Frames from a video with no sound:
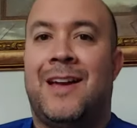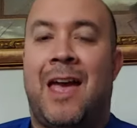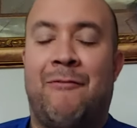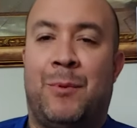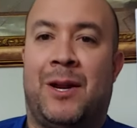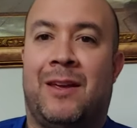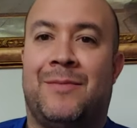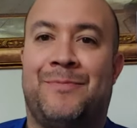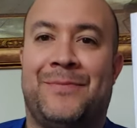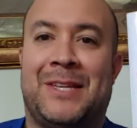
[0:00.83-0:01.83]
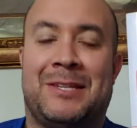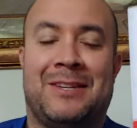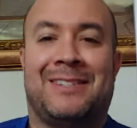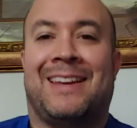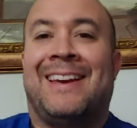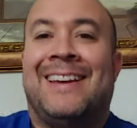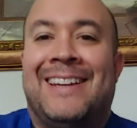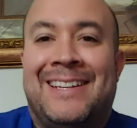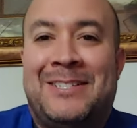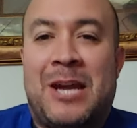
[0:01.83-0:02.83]
Hey everybody, this is
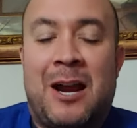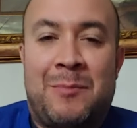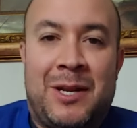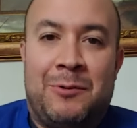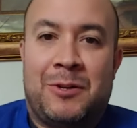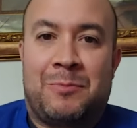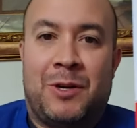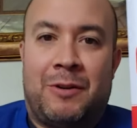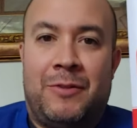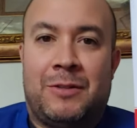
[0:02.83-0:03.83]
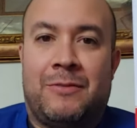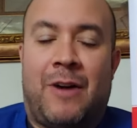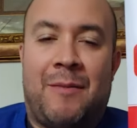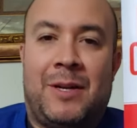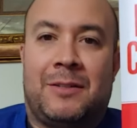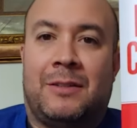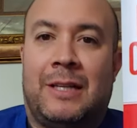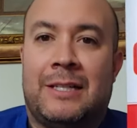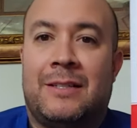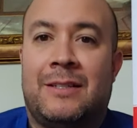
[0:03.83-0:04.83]
Chad Armijo with Book Reviews in 5 Minutes or
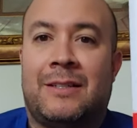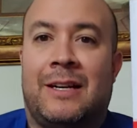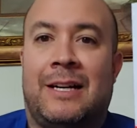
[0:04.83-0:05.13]
Less.